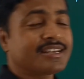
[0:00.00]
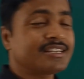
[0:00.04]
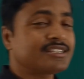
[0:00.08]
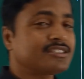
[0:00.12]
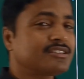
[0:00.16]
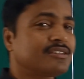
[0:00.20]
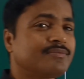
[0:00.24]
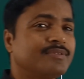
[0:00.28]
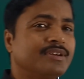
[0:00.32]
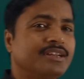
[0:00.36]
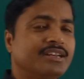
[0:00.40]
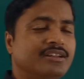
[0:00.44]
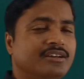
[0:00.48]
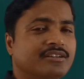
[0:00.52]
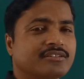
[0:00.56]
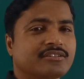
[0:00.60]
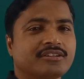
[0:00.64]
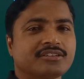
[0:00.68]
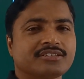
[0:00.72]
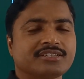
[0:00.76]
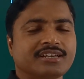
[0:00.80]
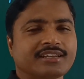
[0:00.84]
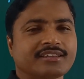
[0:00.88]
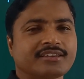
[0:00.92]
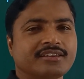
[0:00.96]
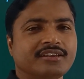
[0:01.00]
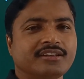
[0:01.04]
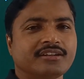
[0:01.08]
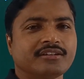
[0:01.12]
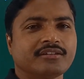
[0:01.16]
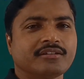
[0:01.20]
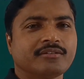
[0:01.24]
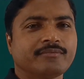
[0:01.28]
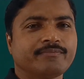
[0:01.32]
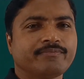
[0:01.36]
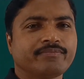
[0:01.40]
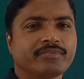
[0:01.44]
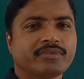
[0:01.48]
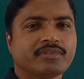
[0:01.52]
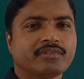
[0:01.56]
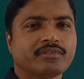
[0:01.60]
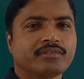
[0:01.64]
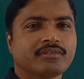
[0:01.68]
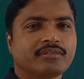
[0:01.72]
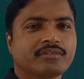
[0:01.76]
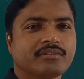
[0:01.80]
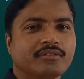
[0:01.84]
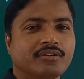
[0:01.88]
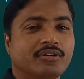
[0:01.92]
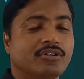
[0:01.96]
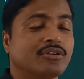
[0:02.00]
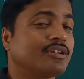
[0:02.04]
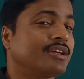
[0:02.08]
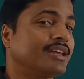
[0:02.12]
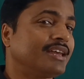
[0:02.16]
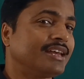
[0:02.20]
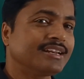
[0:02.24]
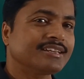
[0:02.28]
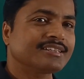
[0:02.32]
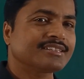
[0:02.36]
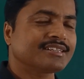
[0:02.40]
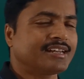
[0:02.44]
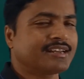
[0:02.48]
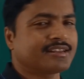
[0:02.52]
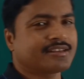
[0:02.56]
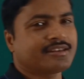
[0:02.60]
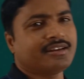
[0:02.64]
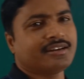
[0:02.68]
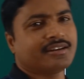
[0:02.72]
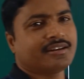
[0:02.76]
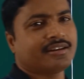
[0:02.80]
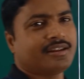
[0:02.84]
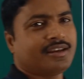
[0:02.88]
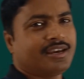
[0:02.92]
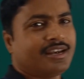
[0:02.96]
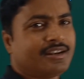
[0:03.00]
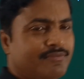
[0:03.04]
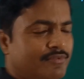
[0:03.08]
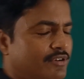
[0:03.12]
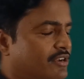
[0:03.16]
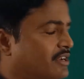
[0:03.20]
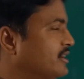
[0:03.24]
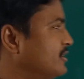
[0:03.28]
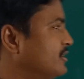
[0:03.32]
case of inductor circuit or L circuit, L for